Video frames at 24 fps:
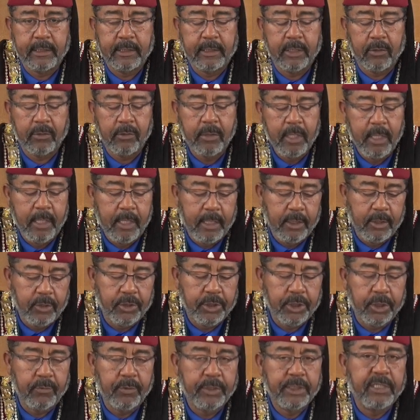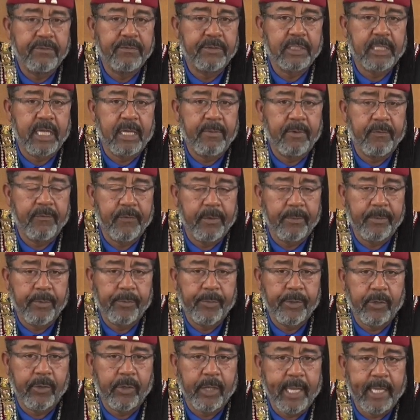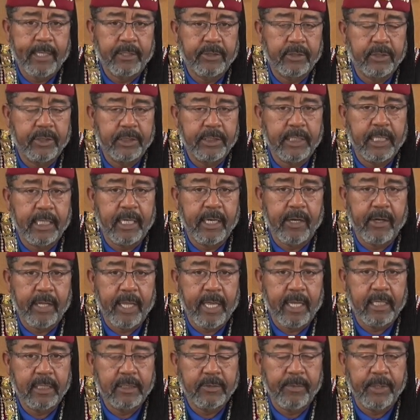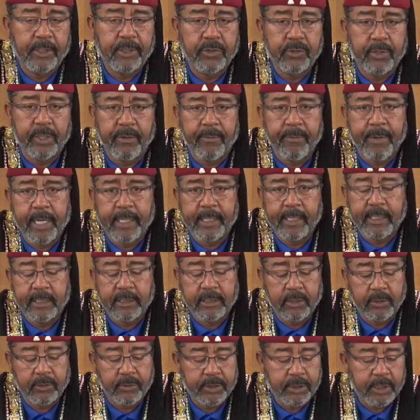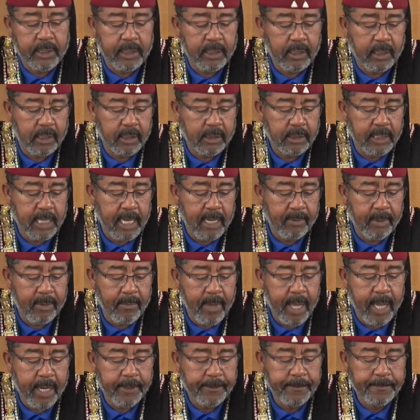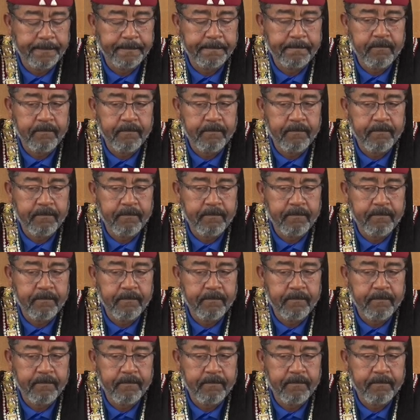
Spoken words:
So you should receive a statement from Imperial Council to take care of that. Let's make sure everybody gets those done in a timely manner.